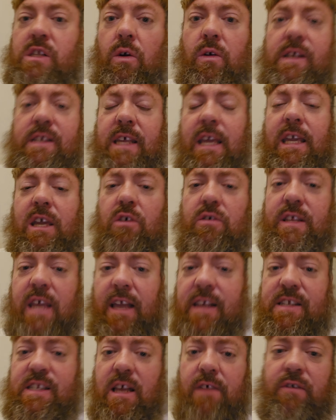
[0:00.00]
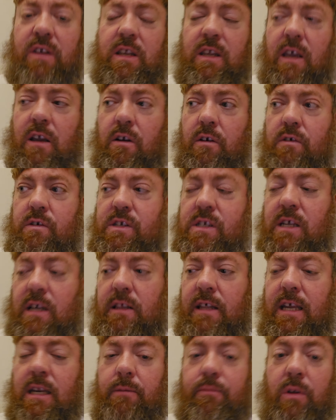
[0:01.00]
So Ezekiel takes seven
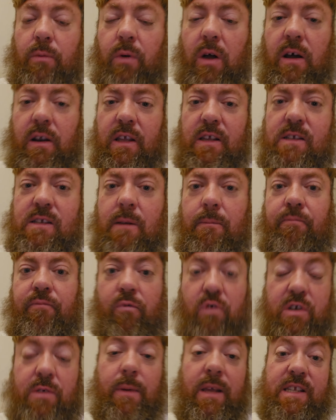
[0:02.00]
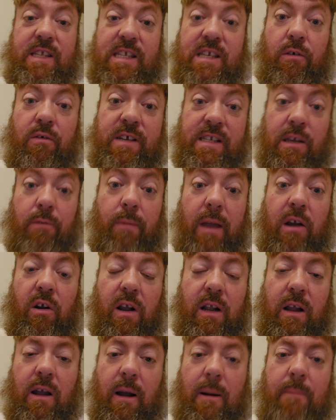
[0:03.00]
years to clean up the bodies, which means it was
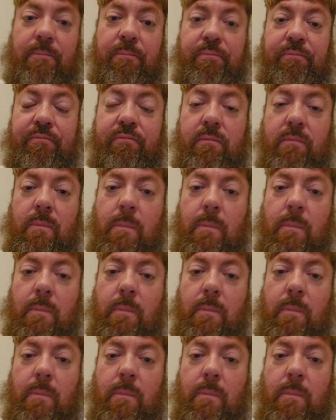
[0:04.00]
America.